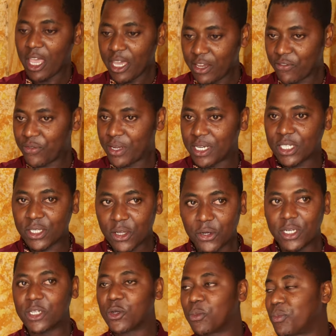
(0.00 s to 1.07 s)
if there is no
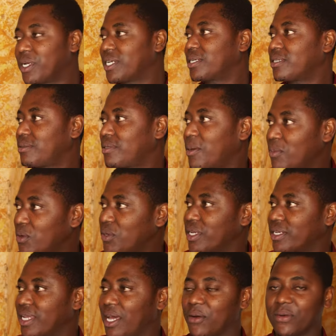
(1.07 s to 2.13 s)
need to break the
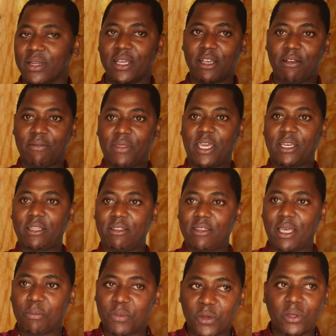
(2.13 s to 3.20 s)
building down, then
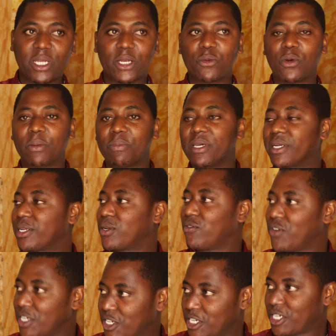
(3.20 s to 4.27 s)
the building will be
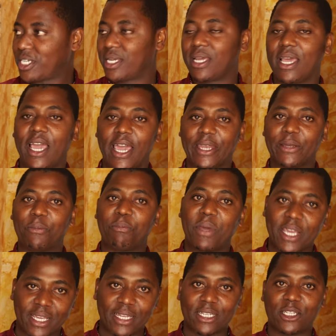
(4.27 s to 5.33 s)
renovated and
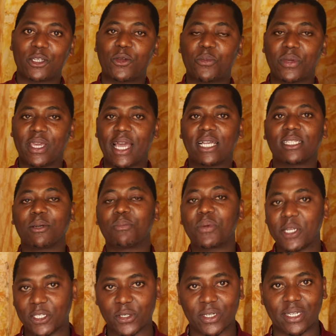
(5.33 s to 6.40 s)
make it to be as a
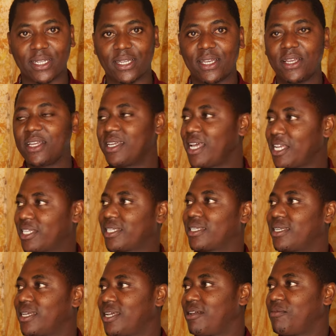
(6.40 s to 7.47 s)
prison.
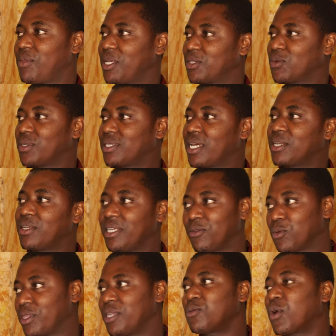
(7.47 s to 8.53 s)
Yes, this was done
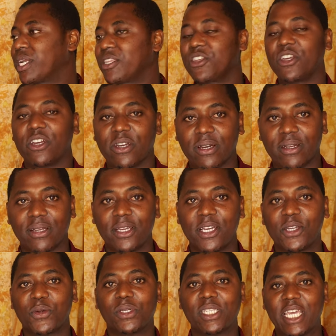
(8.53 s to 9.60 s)
within 1 year.
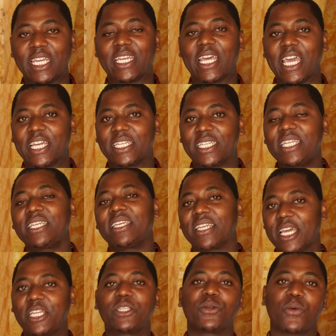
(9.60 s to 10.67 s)
It was in
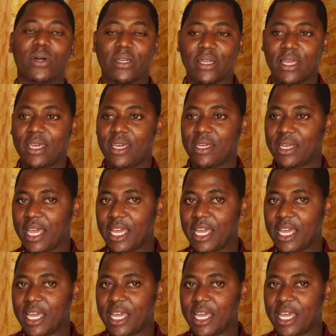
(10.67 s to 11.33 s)
1891. In